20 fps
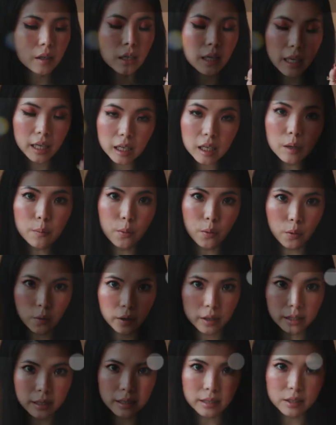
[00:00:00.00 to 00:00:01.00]
Key
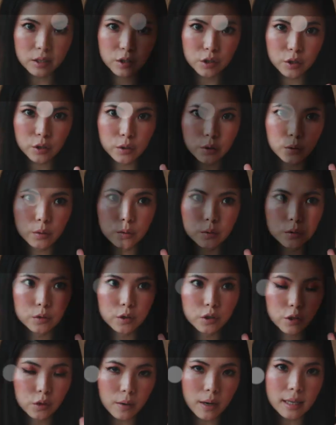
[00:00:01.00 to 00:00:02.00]
point is to
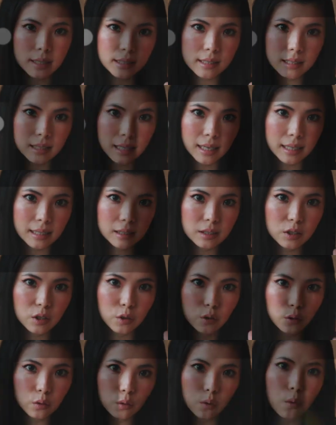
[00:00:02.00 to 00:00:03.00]
translate
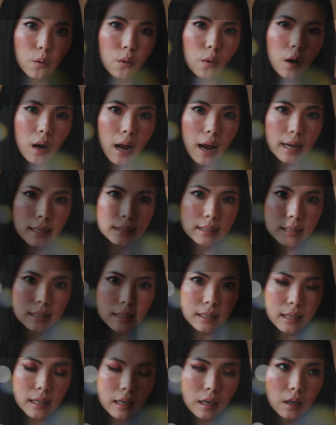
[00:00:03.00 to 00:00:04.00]
your
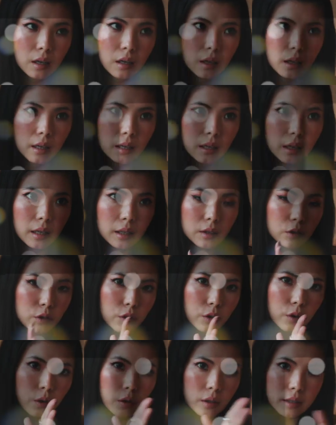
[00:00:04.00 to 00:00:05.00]
idea
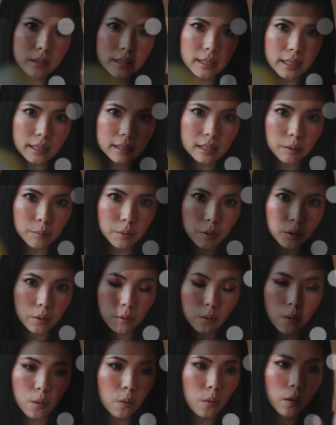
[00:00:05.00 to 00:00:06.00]
into your
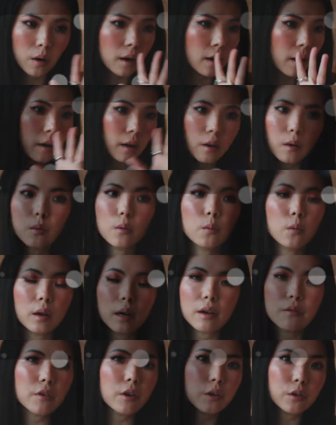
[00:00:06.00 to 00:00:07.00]
DAW or
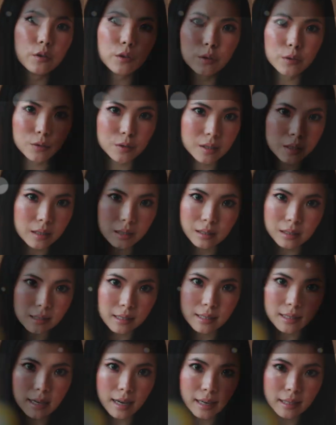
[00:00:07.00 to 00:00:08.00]
whatever you use
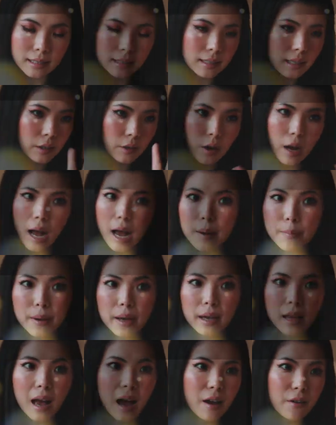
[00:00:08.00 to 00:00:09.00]
these days, like your
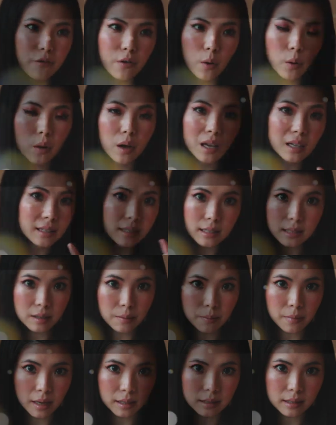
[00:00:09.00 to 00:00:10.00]
iPad, iPhone, it
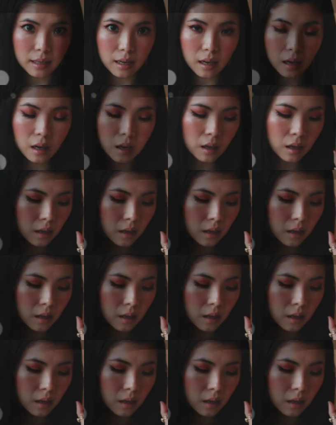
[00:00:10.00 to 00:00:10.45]
doesn't matter.